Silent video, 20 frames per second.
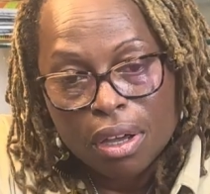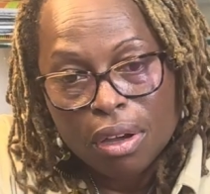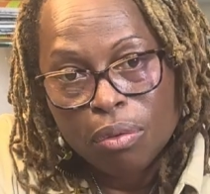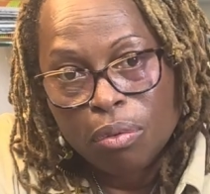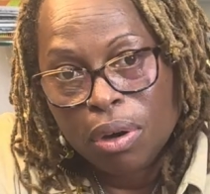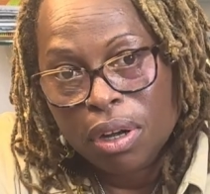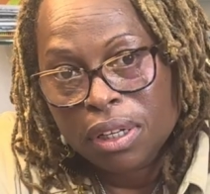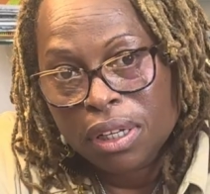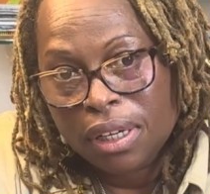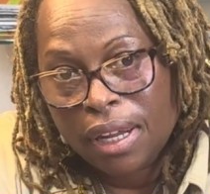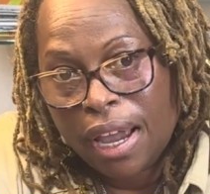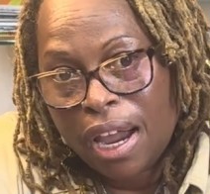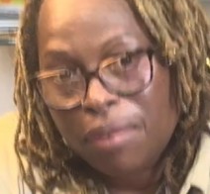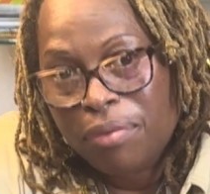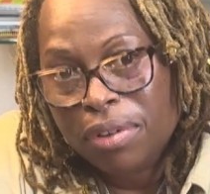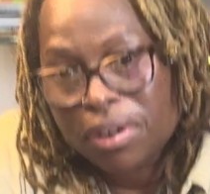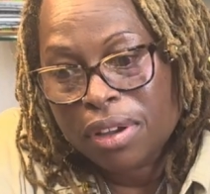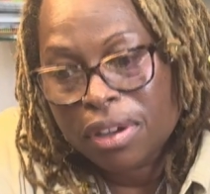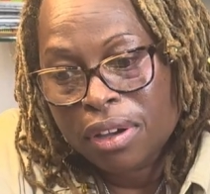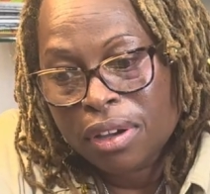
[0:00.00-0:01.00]
Well, in
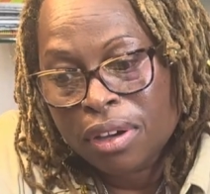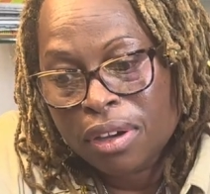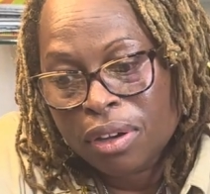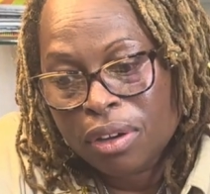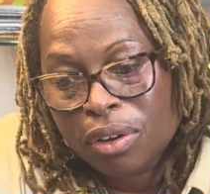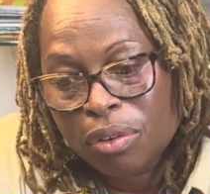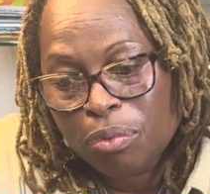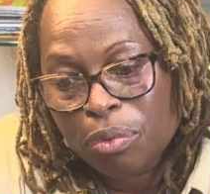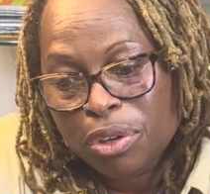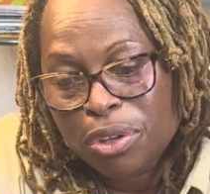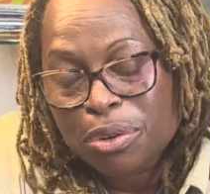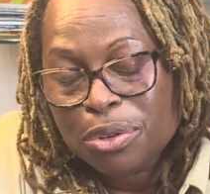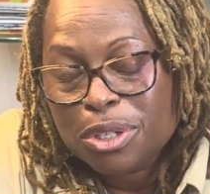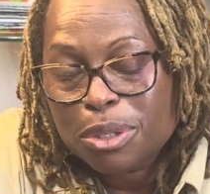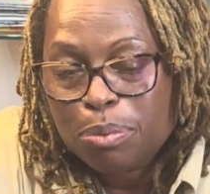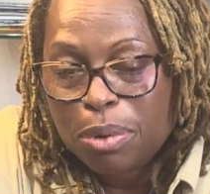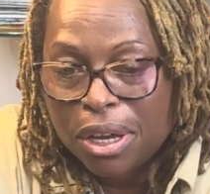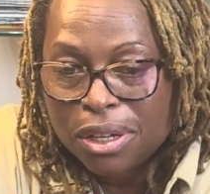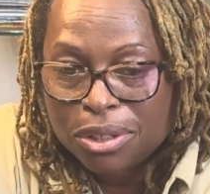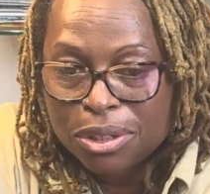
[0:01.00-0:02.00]
Africa, when you're
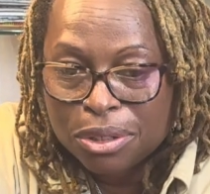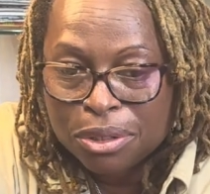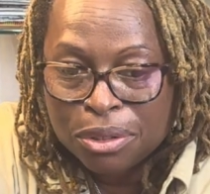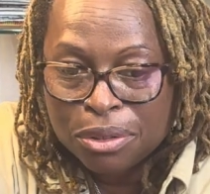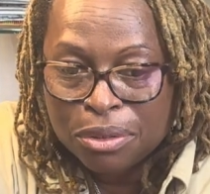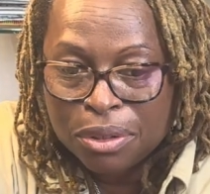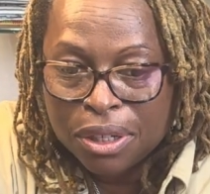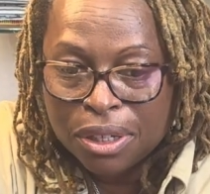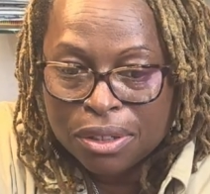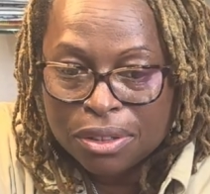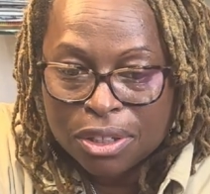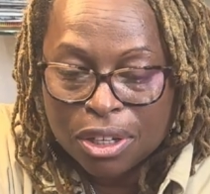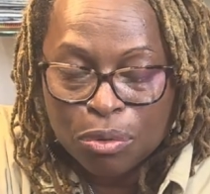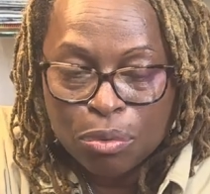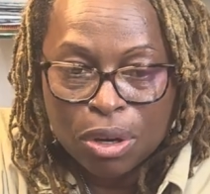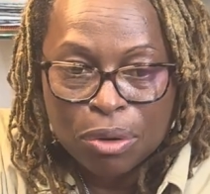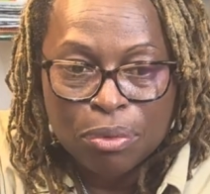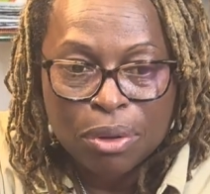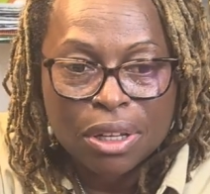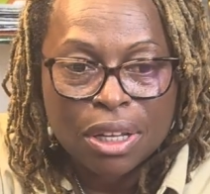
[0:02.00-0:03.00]
special and
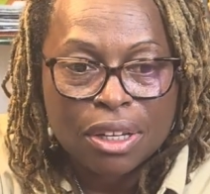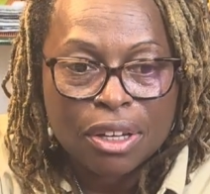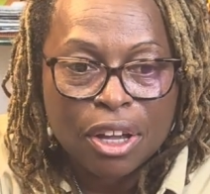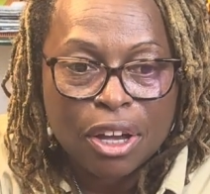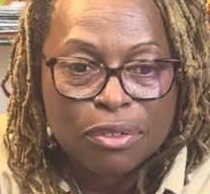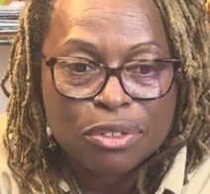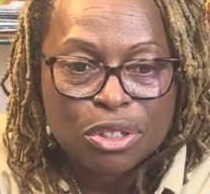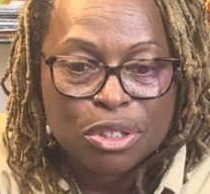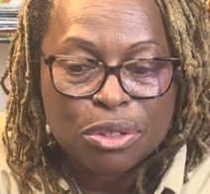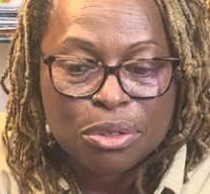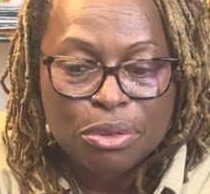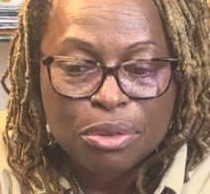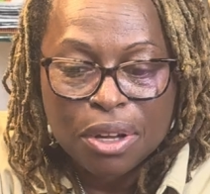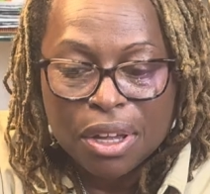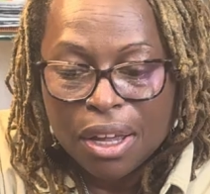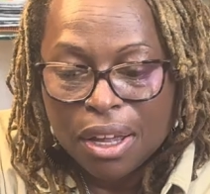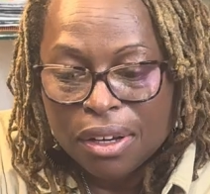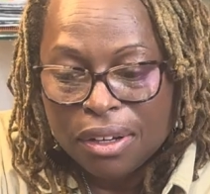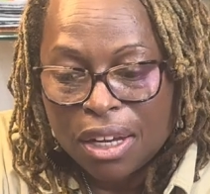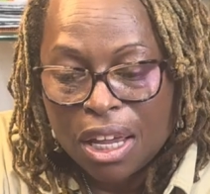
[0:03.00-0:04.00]
someone really loves you,
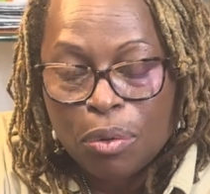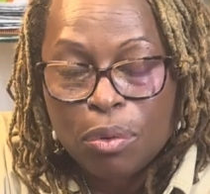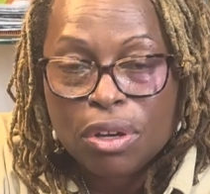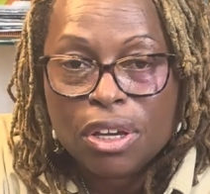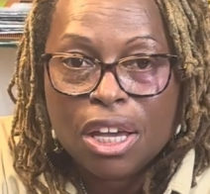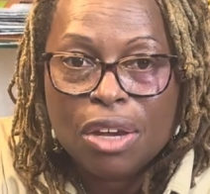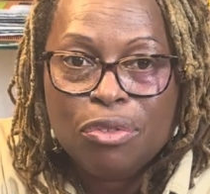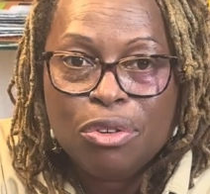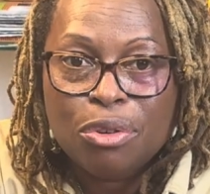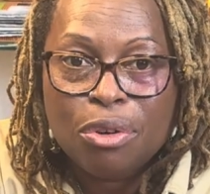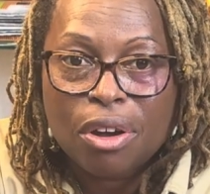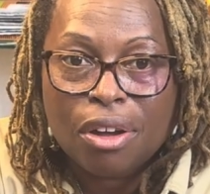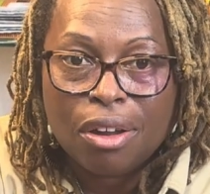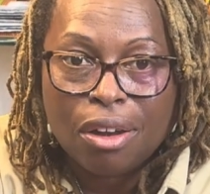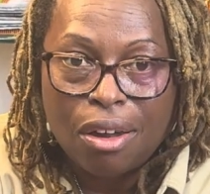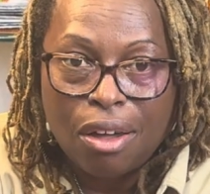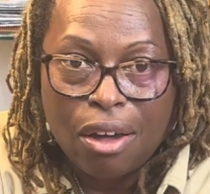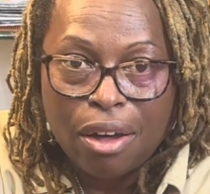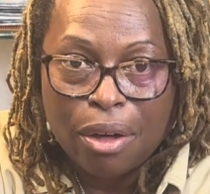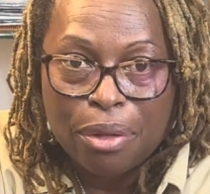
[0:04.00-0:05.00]
they would give you a
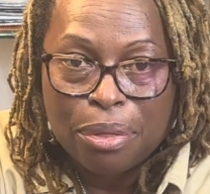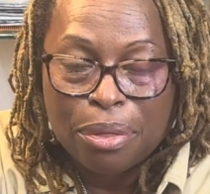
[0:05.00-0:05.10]
cloth